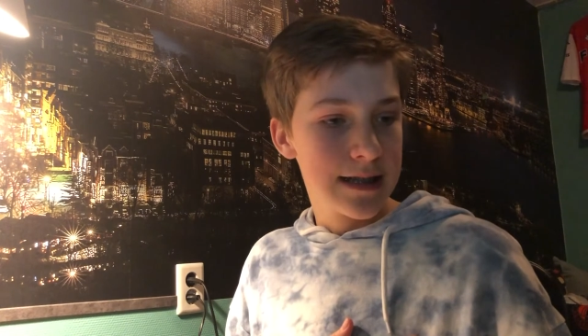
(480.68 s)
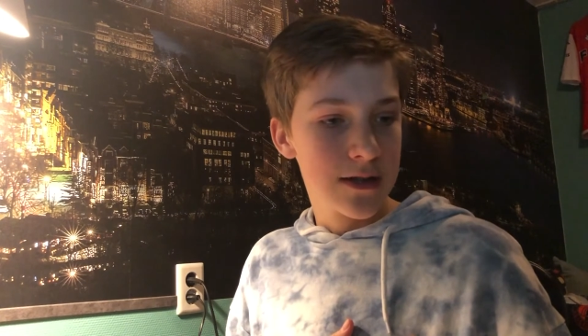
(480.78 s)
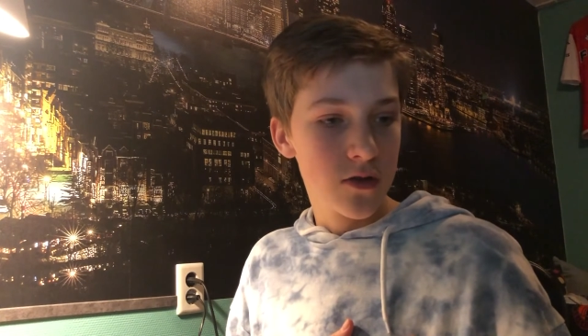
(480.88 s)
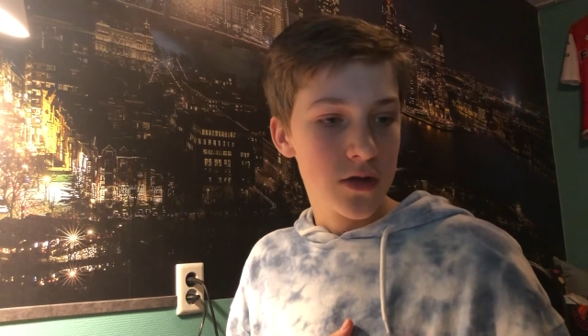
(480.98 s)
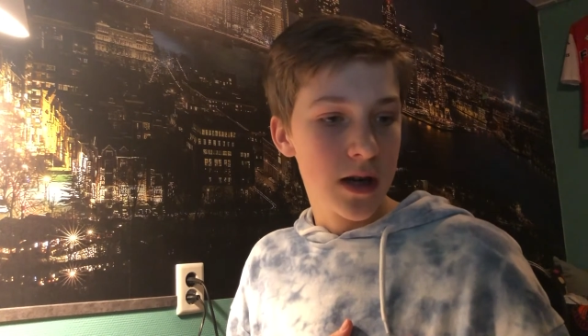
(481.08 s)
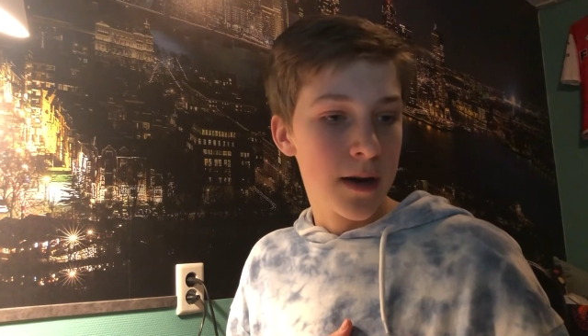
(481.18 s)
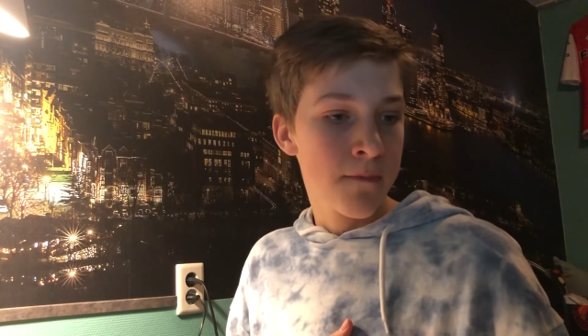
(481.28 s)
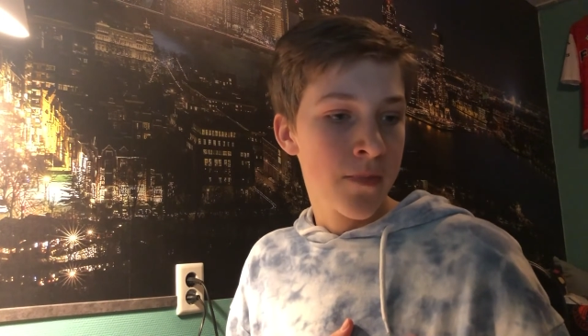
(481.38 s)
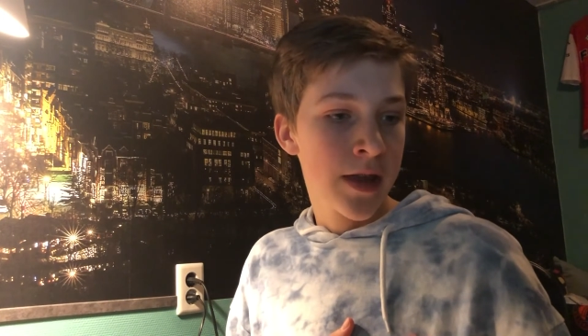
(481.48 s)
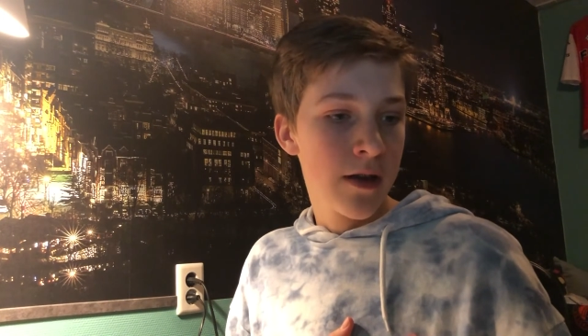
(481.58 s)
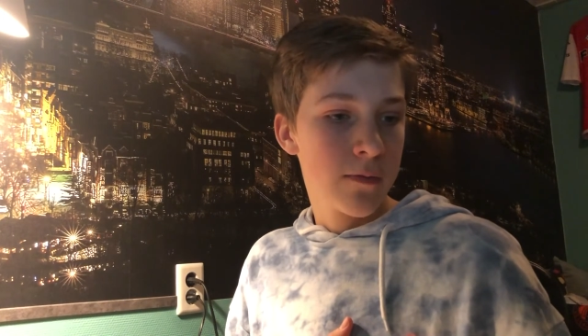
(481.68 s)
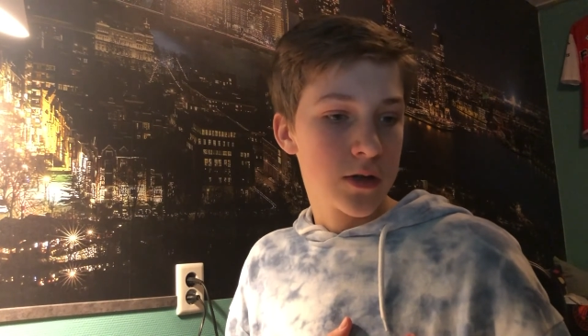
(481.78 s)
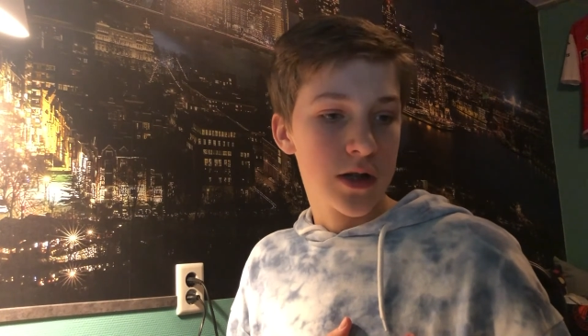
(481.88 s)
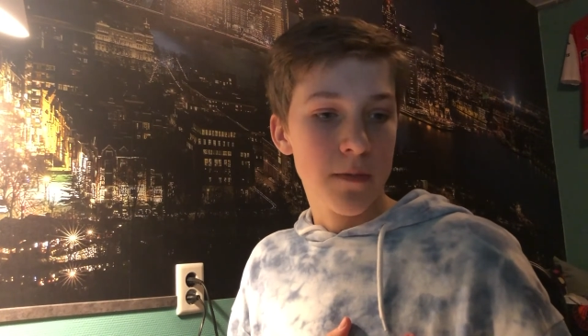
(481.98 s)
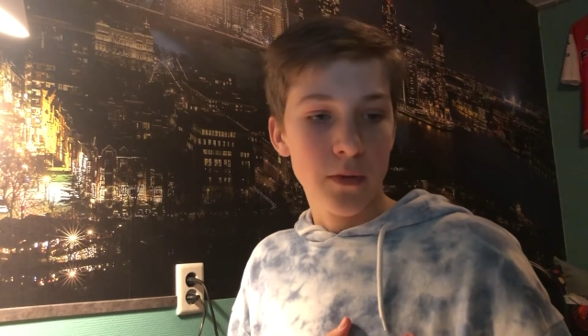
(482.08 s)
Those are, for
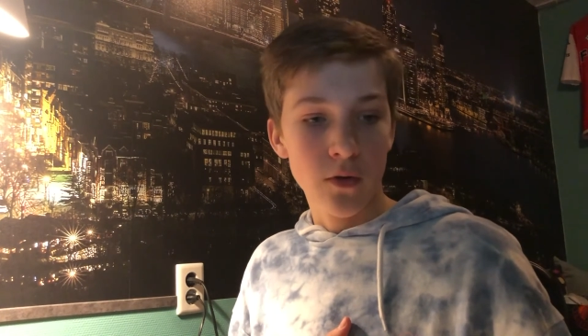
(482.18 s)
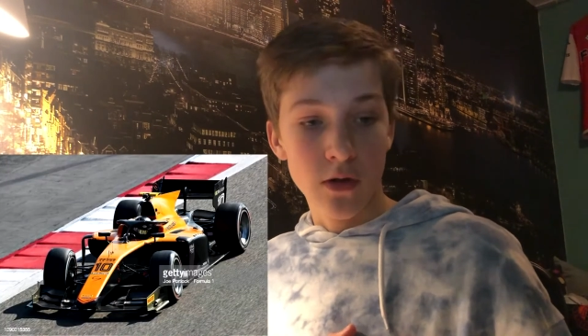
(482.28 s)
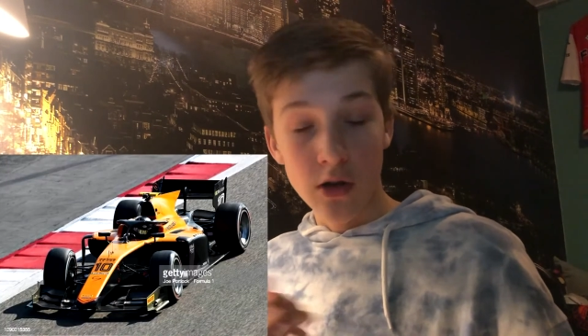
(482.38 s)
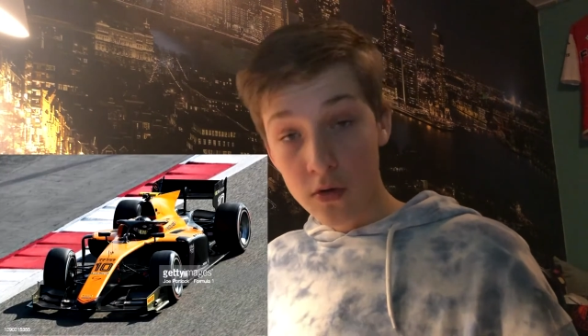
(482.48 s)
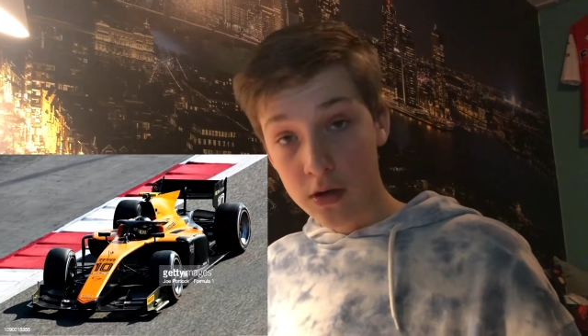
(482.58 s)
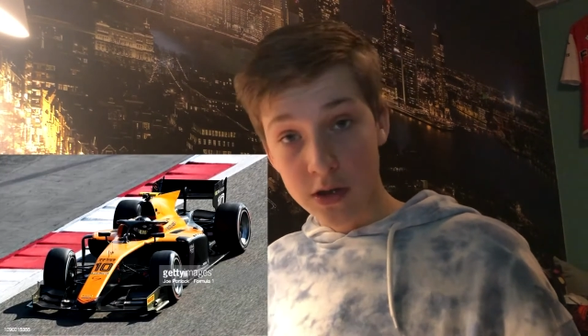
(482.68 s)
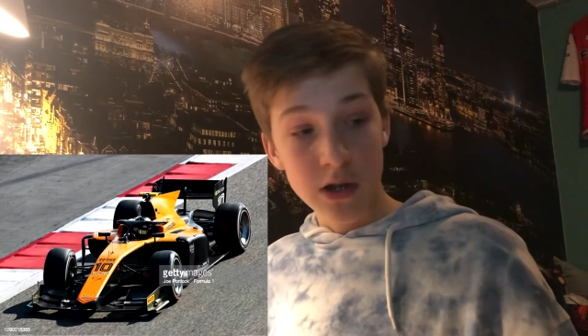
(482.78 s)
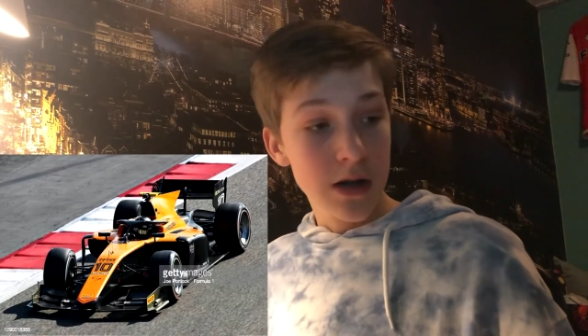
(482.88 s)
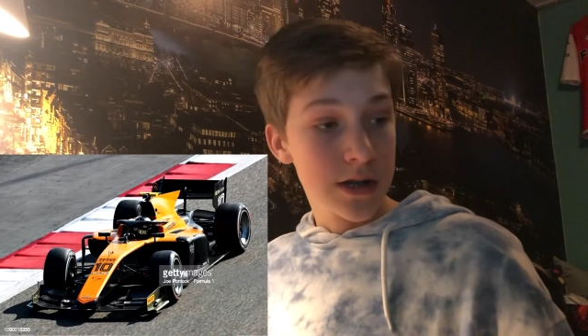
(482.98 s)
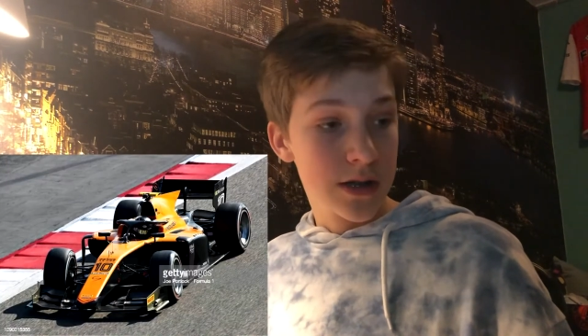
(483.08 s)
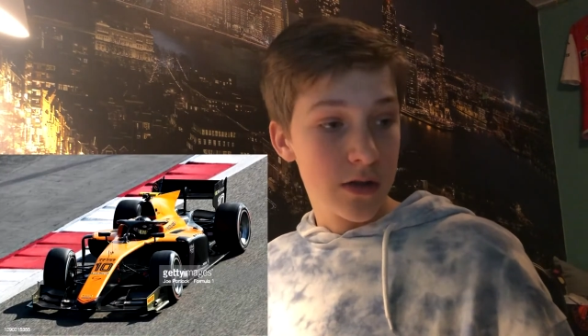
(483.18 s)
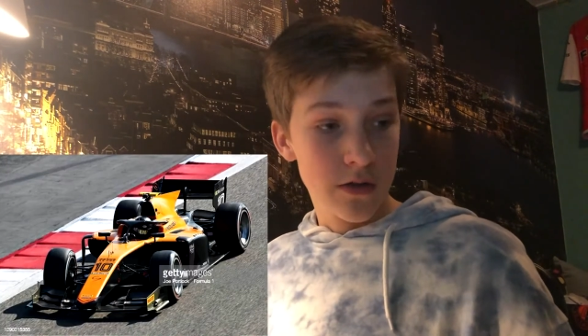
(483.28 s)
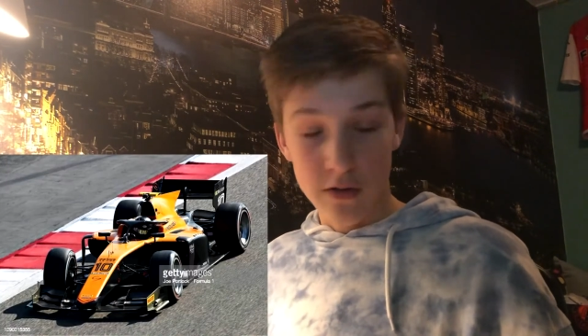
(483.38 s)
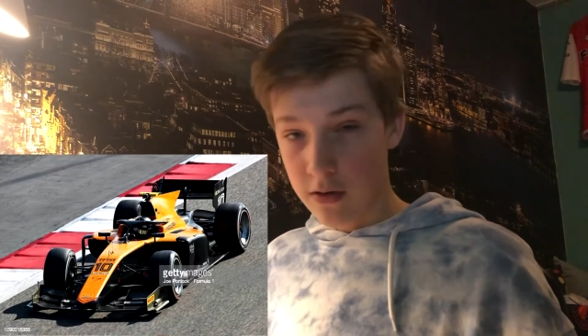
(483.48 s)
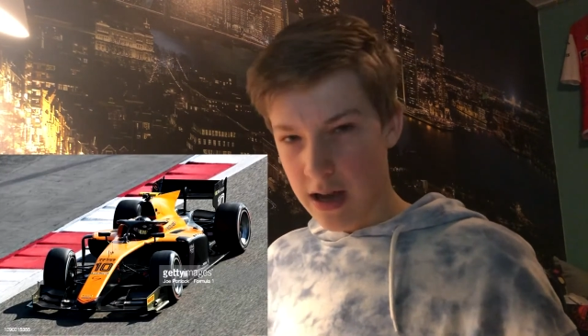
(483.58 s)
example, Logan Sargent.